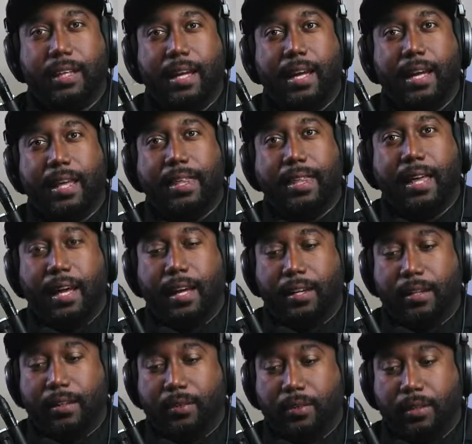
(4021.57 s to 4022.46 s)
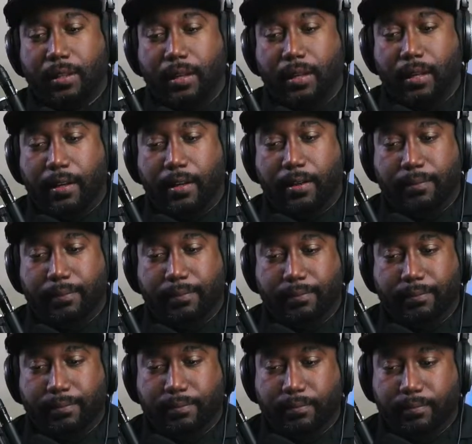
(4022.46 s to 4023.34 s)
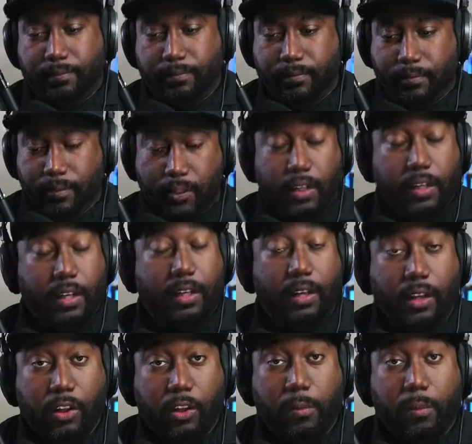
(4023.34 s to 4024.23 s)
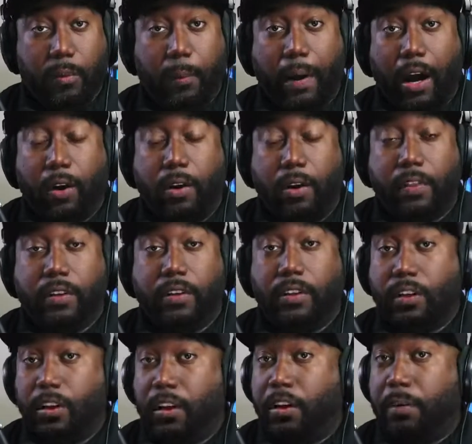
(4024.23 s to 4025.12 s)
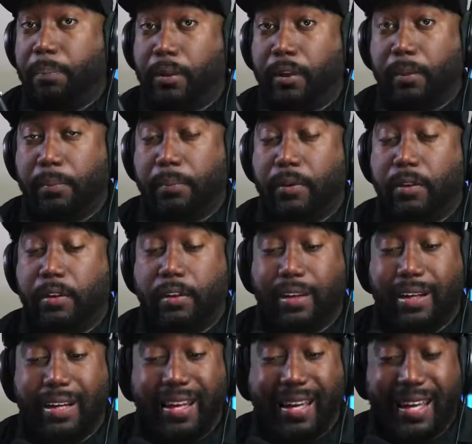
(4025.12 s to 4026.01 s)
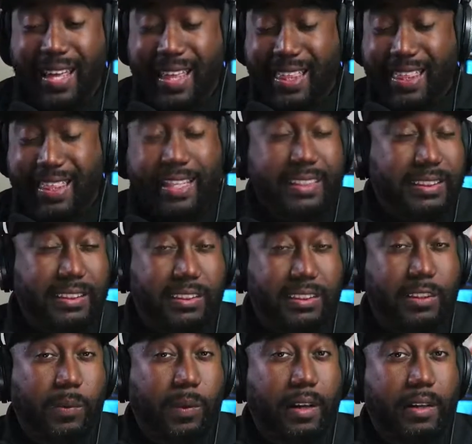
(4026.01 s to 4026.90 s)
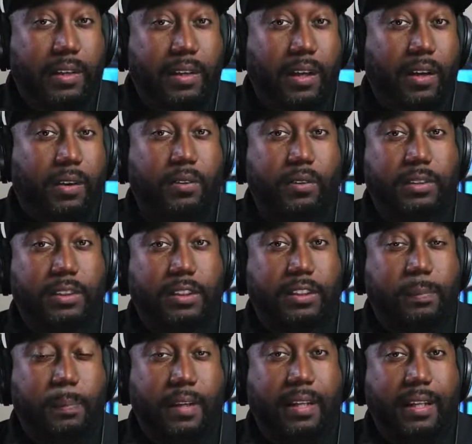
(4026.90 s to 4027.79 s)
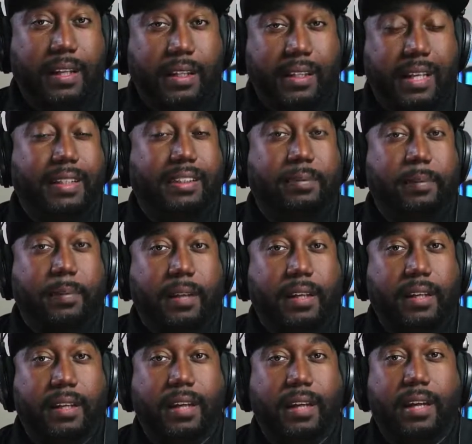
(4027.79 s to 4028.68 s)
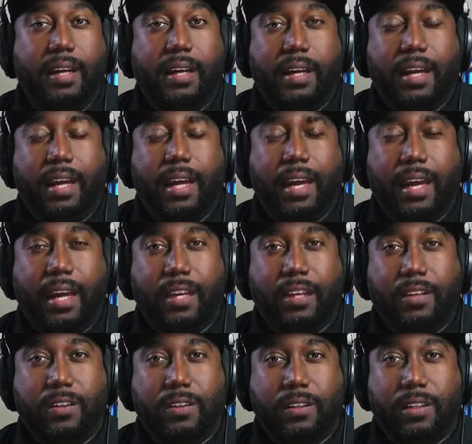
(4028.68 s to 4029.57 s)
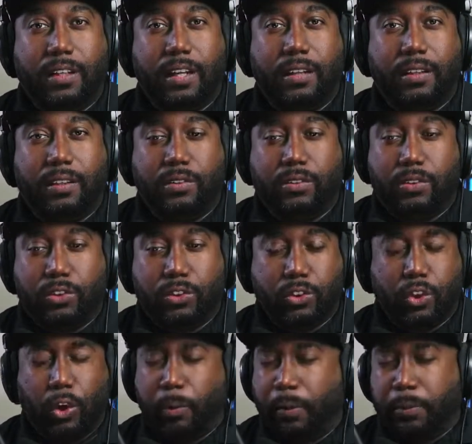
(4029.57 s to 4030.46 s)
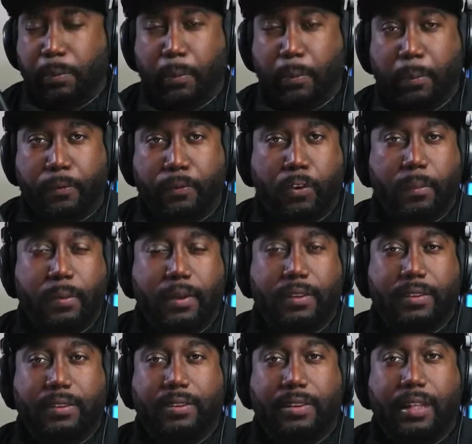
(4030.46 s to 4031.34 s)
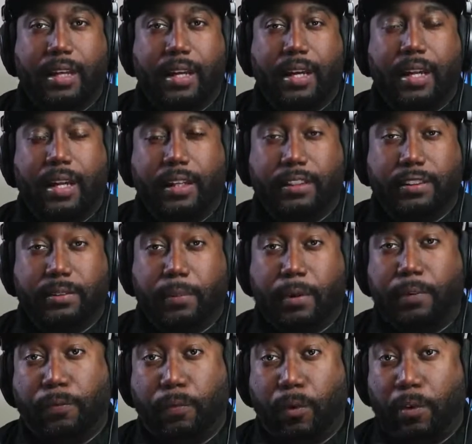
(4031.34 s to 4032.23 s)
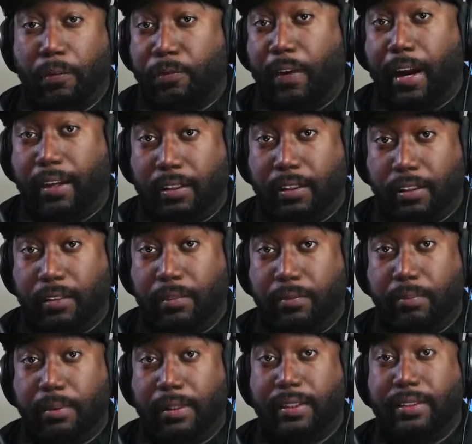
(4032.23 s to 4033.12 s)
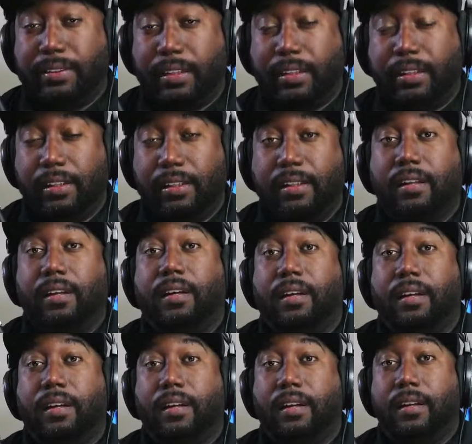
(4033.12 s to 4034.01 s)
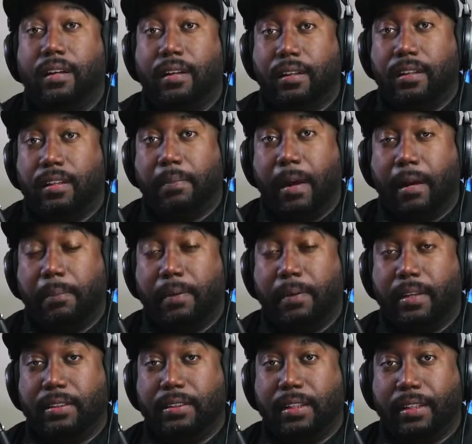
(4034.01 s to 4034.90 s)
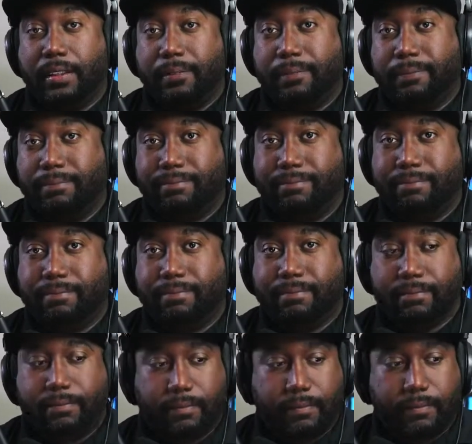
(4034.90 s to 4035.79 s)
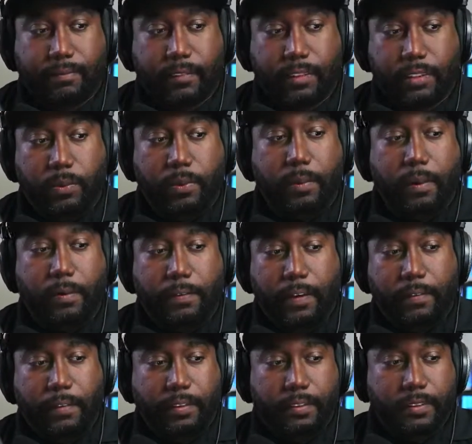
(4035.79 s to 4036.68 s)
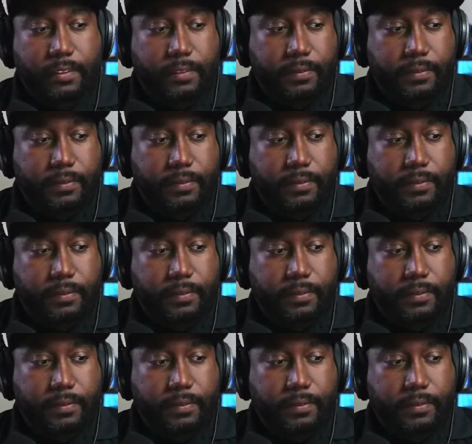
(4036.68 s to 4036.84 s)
that you're needing a little more power than your current computer, this is the way to go. To spend less money and get so much more performance in a small form factor PC, the Mac Mini is it. It's one of my favorites.